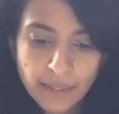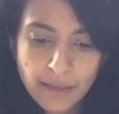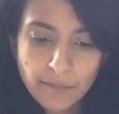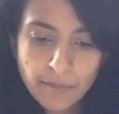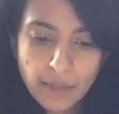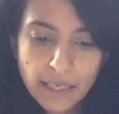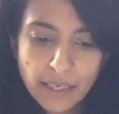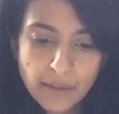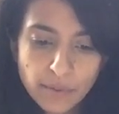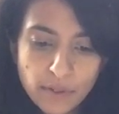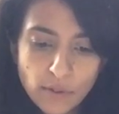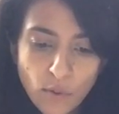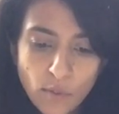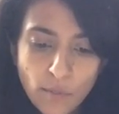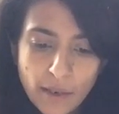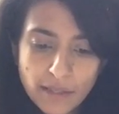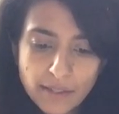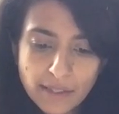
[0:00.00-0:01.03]
Mickey was
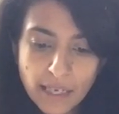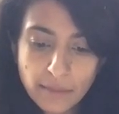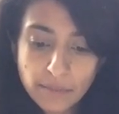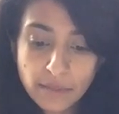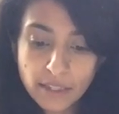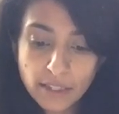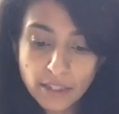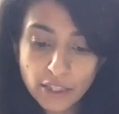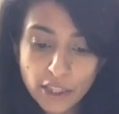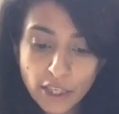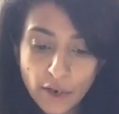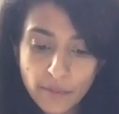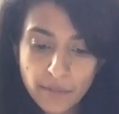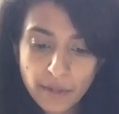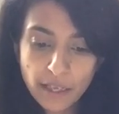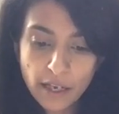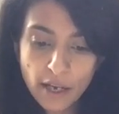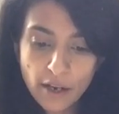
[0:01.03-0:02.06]
almost tempted to show
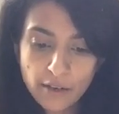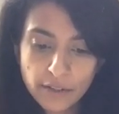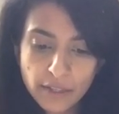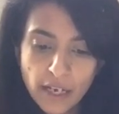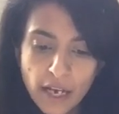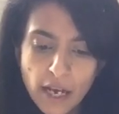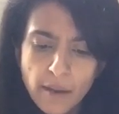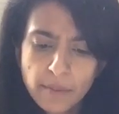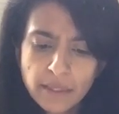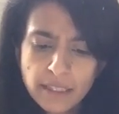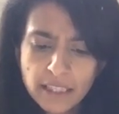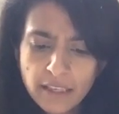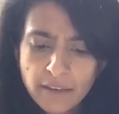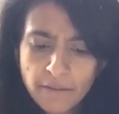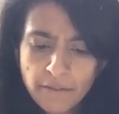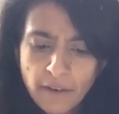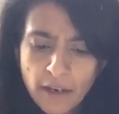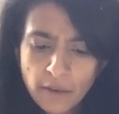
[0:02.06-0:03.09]
him the code, but she
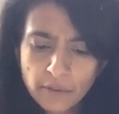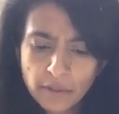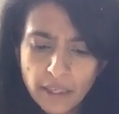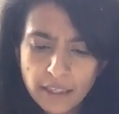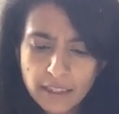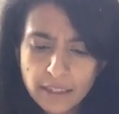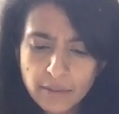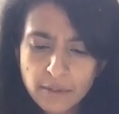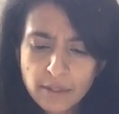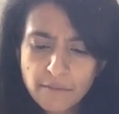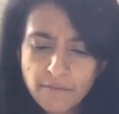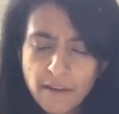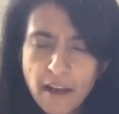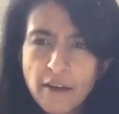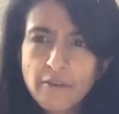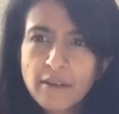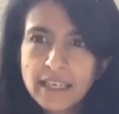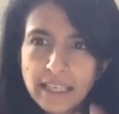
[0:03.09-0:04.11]
felt like she was
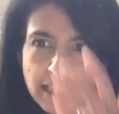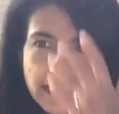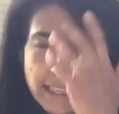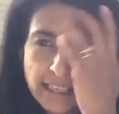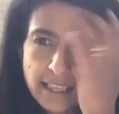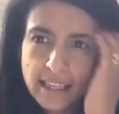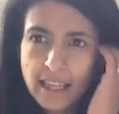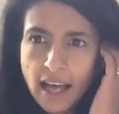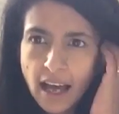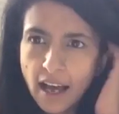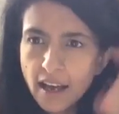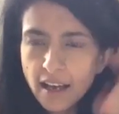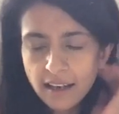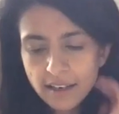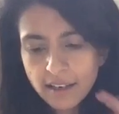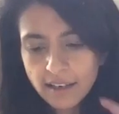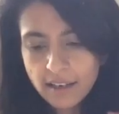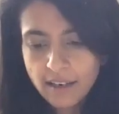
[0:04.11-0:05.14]
very nearly there
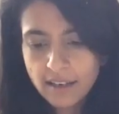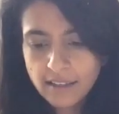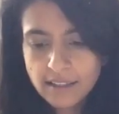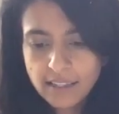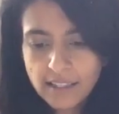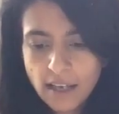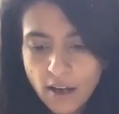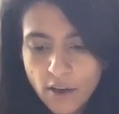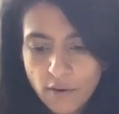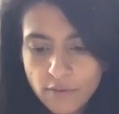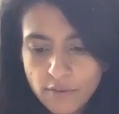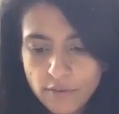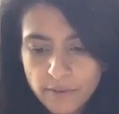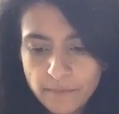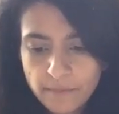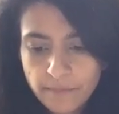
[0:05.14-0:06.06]
herself.